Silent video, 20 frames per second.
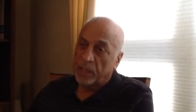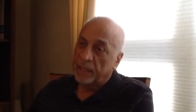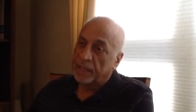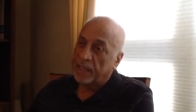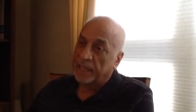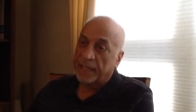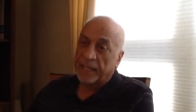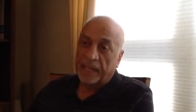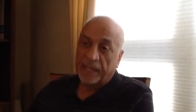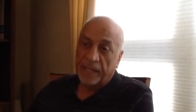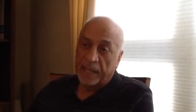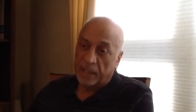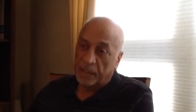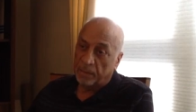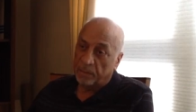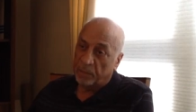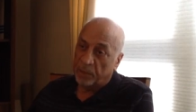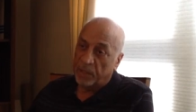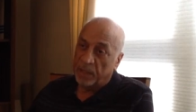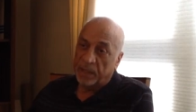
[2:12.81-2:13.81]
They cannot
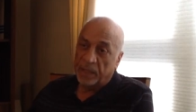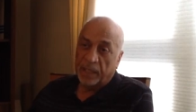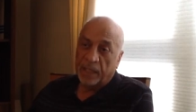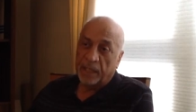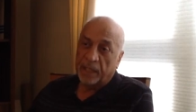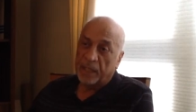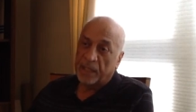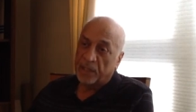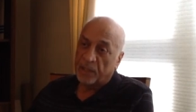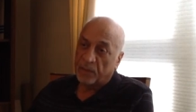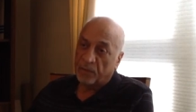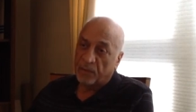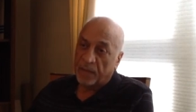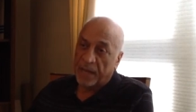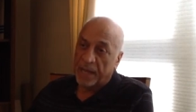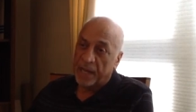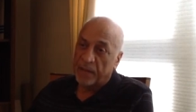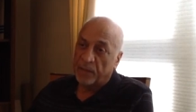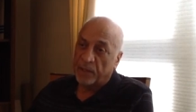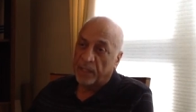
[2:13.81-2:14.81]
compete. They cannot
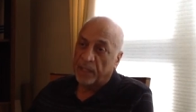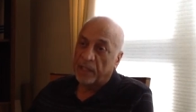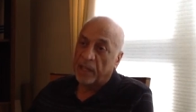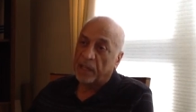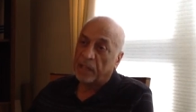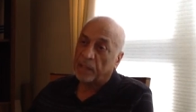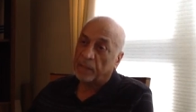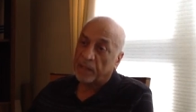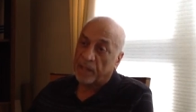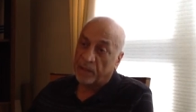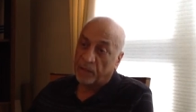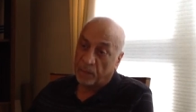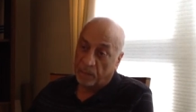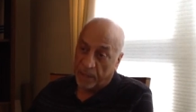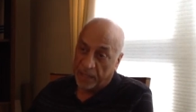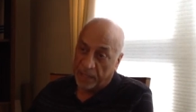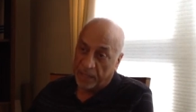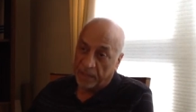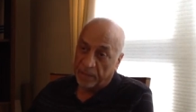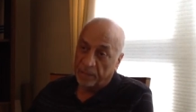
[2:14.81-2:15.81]
survive. They're not going to be able to
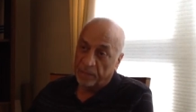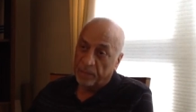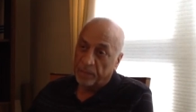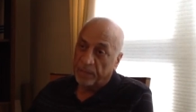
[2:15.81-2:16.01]
make it